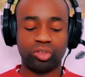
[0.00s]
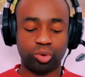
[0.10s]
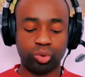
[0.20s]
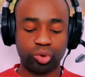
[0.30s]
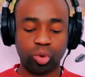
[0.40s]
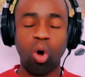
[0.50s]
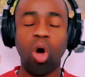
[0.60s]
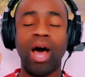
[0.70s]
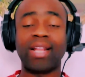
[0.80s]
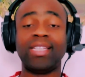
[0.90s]

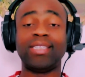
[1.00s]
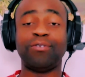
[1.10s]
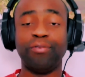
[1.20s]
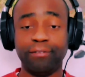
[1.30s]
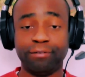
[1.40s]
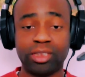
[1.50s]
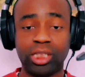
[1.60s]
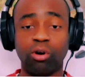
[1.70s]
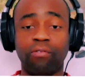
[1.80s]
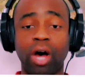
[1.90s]
score at least
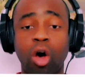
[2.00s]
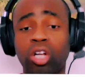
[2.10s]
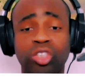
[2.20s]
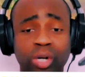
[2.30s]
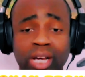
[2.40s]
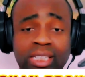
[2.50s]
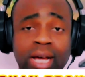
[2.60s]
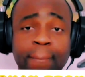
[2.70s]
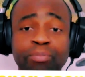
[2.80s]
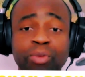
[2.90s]
50 over 100
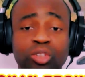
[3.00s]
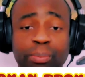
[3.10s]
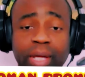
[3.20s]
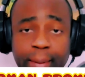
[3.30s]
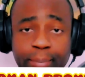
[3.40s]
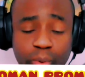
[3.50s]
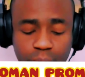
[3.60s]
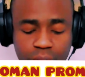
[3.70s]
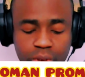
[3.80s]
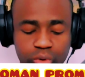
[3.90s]
to be
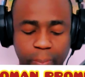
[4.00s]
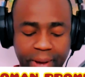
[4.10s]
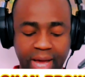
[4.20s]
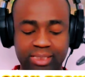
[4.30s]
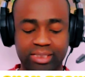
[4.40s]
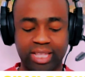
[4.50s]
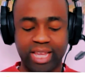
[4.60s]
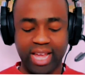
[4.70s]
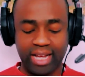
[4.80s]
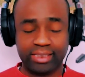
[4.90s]
able to pass
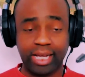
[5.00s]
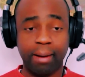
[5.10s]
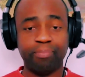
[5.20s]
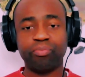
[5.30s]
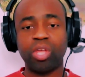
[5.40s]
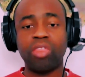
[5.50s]
the exam.